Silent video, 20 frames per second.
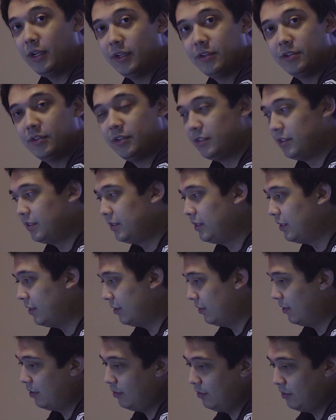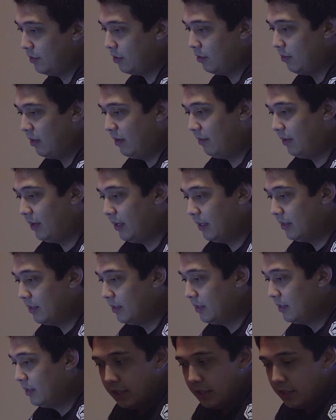dangerous. I could lose all my
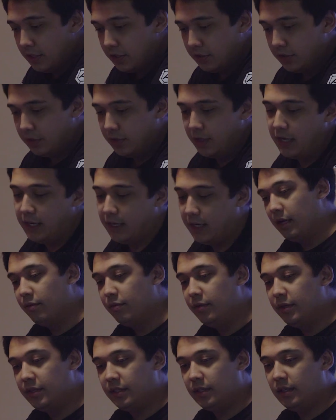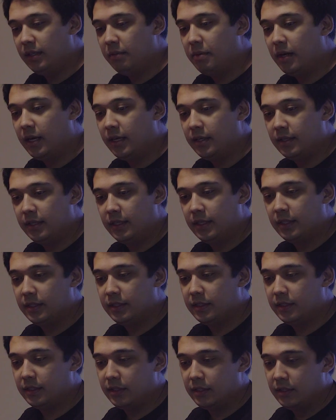files. In addition to that, I recently bought
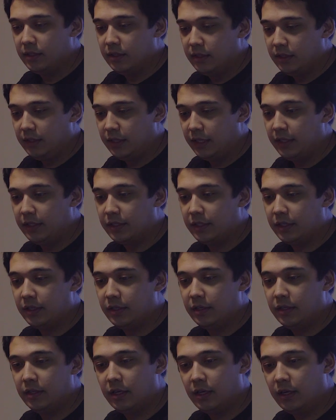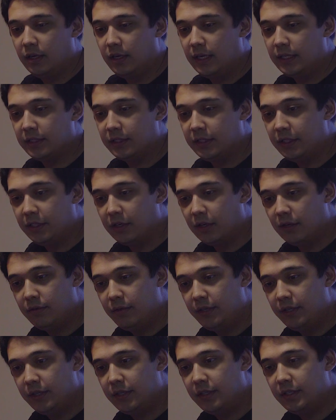this Kingston uh, S D card
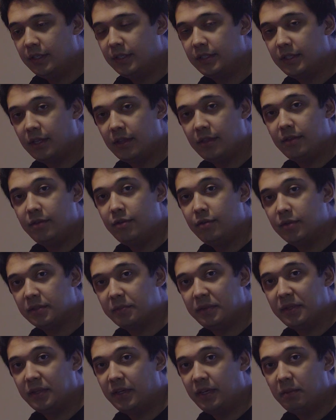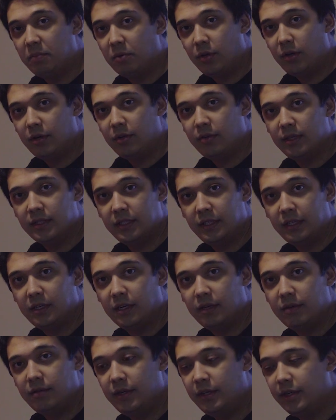reader. This is a U S B three point oh S D
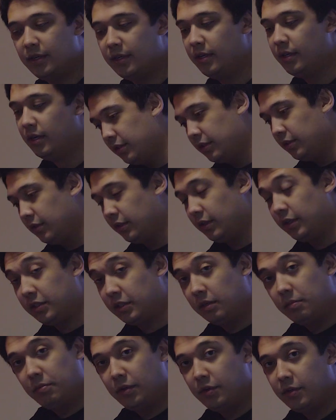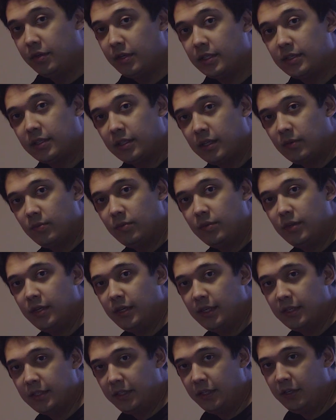card reader. So this computer does come with
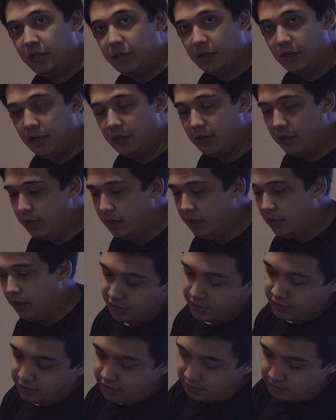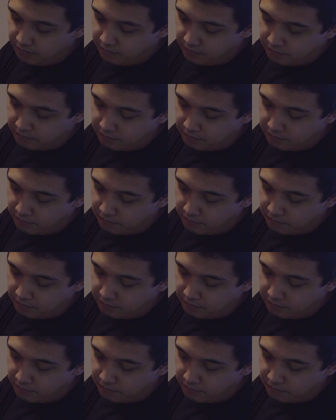an S D card reader,